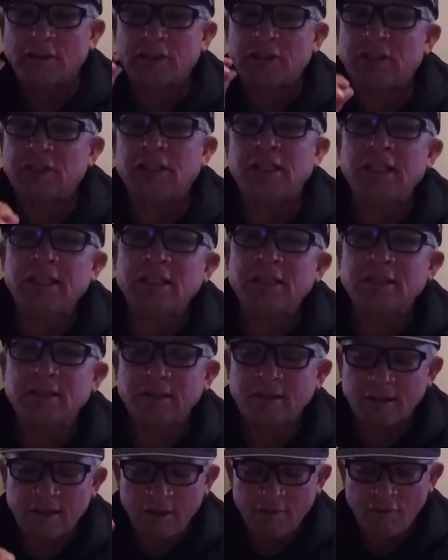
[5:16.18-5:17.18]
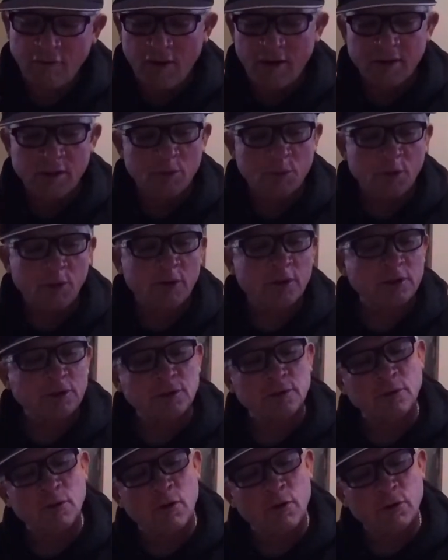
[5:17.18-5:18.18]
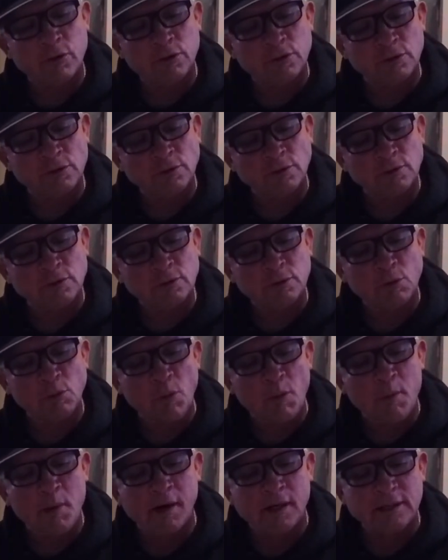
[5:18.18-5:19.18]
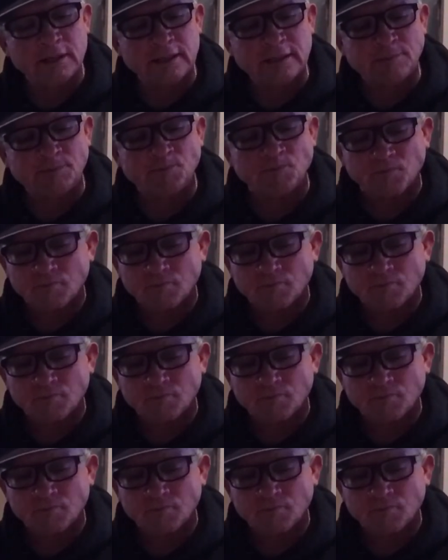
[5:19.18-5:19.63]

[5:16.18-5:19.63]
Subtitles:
is easily available in your local supermarket.